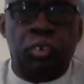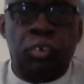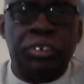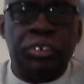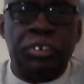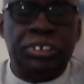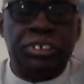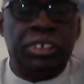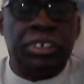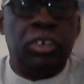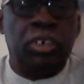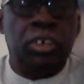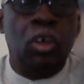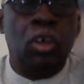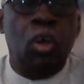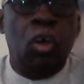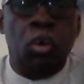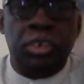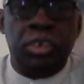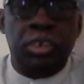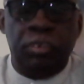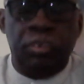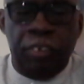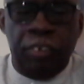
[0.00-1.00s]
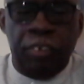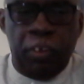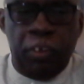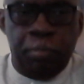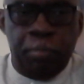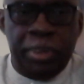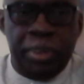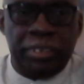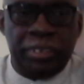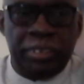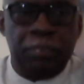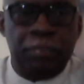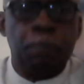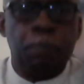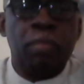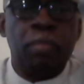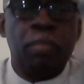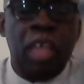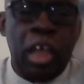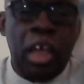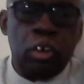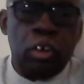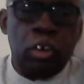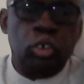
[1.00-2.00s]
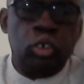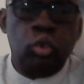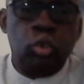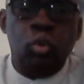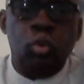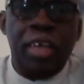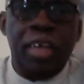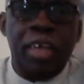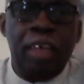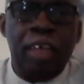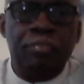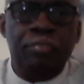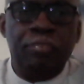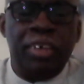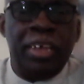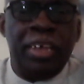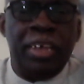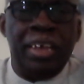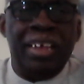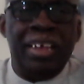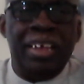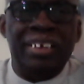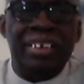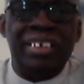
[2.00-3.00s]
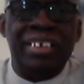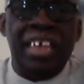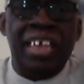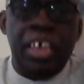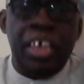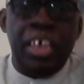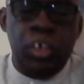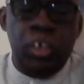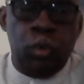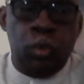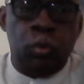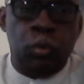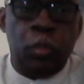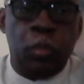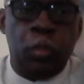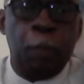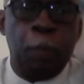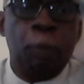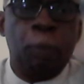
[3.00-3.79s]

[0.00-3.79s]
authority on development, and also we have the AU.